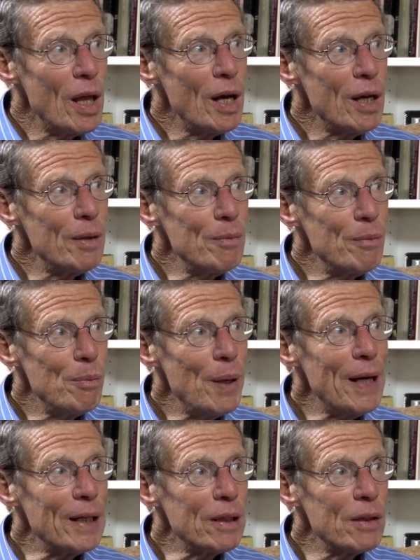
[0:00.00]
um,
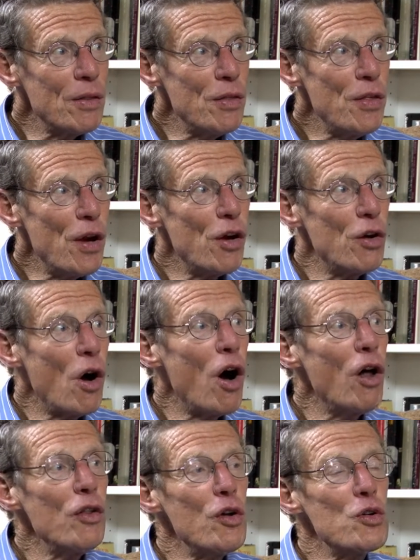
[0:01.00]
but there are
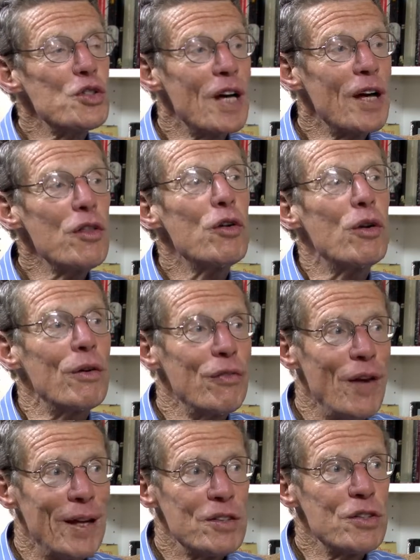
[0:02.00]
all those other
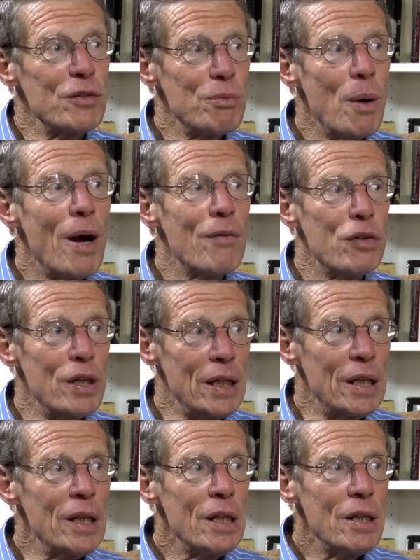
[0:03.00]
effects of
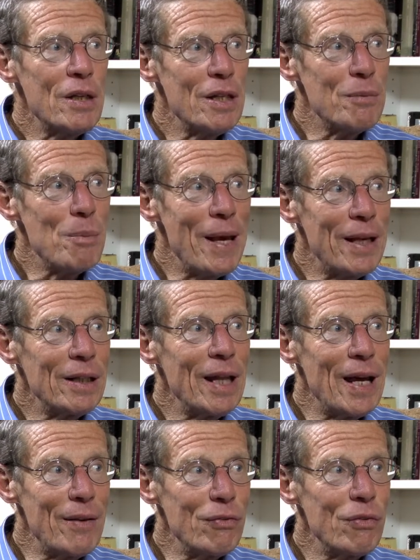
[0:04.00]
poverty that make
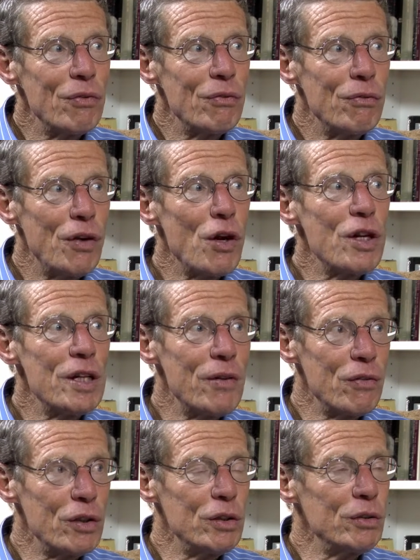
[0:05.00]
life very
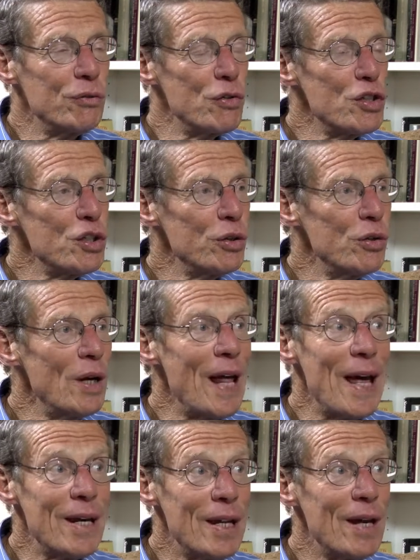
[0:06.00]
difficult for children
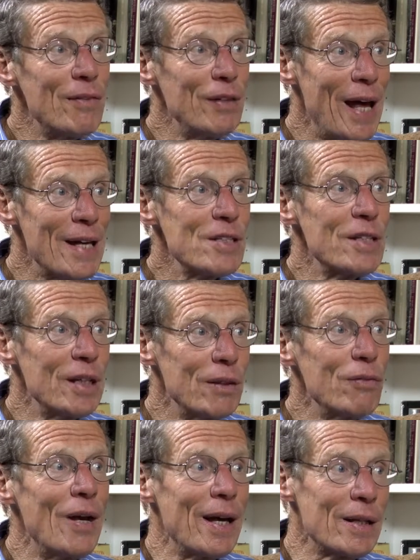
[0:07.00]
and have lasting
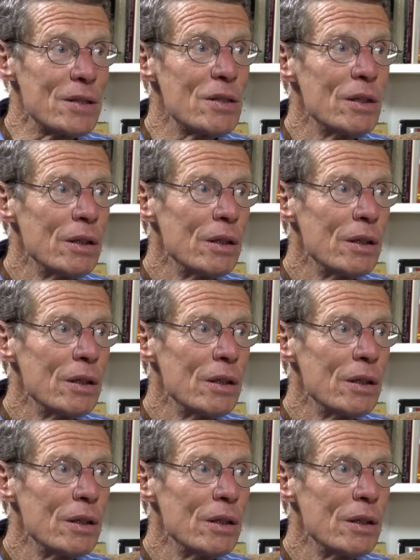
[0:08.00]
effects.